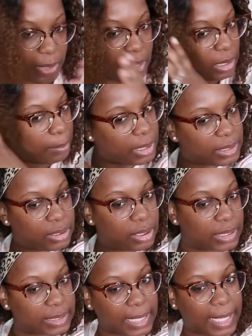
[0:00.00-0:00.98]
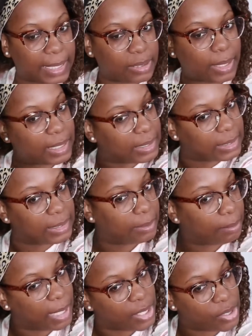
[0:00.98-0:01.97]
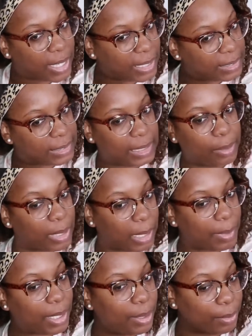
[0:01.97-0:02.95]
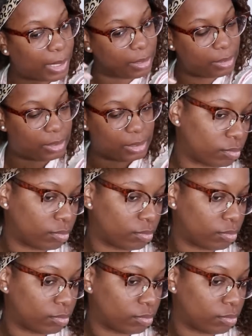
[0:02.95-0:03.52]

Let me clip this to the side so I can make sure I can see what I'm doing.